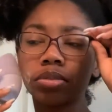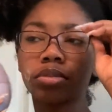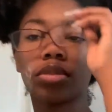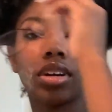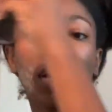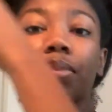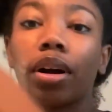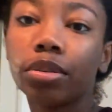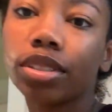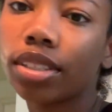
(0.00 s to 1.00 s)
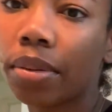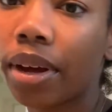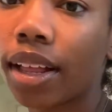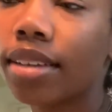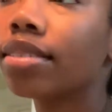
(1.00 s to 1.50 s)
well, I probably should take my
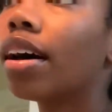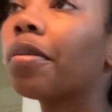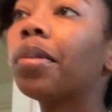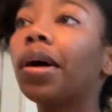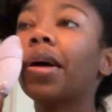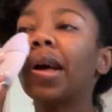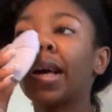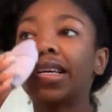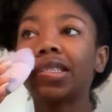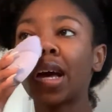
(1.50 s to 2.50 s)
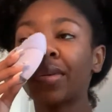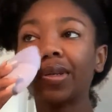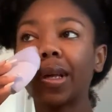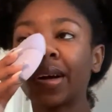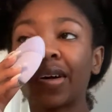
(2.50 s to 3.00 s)
glasses off, but it's not really
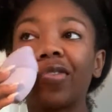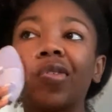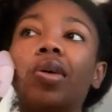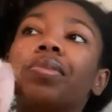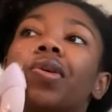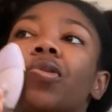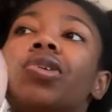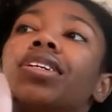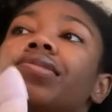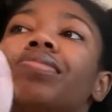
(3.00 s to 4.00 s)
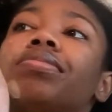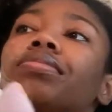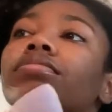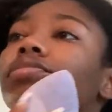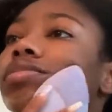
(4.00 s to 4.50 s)
like a foamy one.
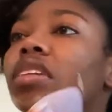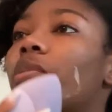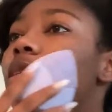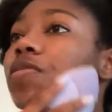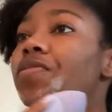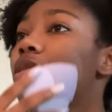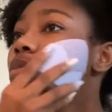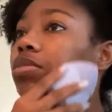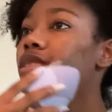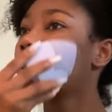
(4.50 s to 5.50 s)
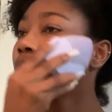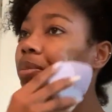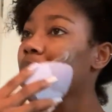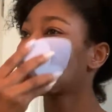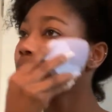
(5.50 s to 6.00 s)
I mean, it foams up.